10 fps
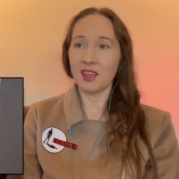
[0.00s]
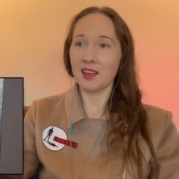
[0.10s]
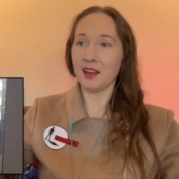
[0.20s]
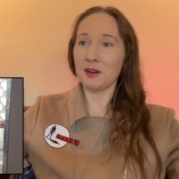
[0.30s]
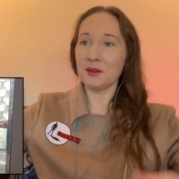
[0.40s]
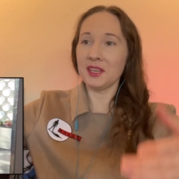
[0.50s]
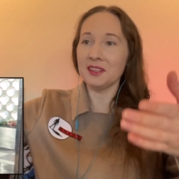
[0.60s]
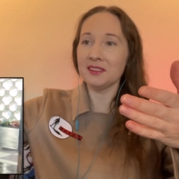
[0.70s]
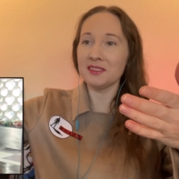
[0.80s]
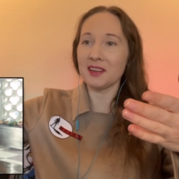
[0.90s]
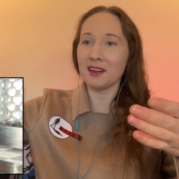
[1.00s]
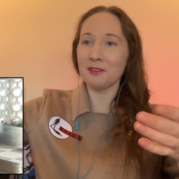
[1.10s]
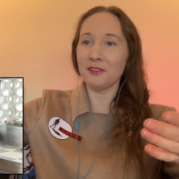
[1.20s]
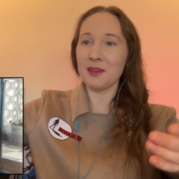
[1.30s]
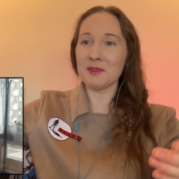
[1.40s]
Oh, here's our
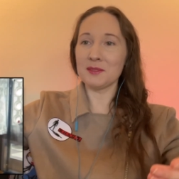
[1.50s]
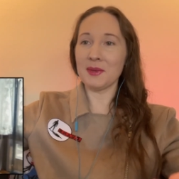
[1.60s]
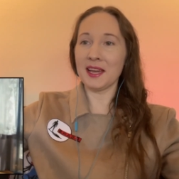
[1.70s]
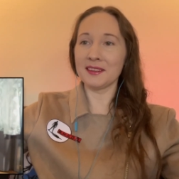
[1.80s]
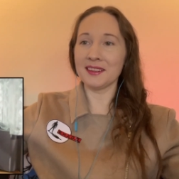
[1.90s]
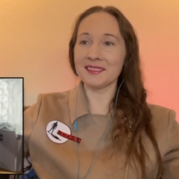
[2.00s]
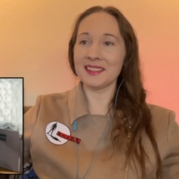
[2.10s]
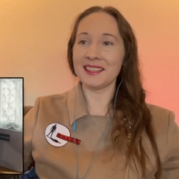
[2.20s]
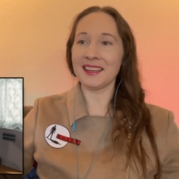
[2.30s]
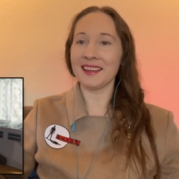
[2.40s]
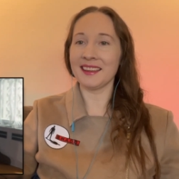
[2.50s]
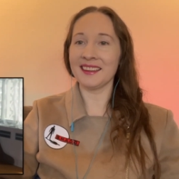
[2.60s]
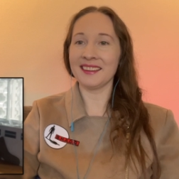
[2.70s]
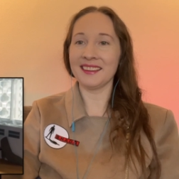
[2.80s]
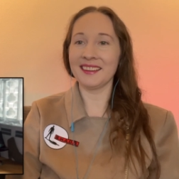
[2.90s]
famous background
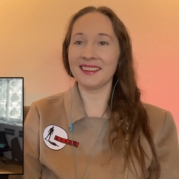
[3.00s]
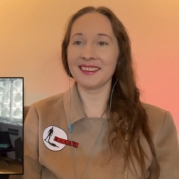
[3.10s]
again.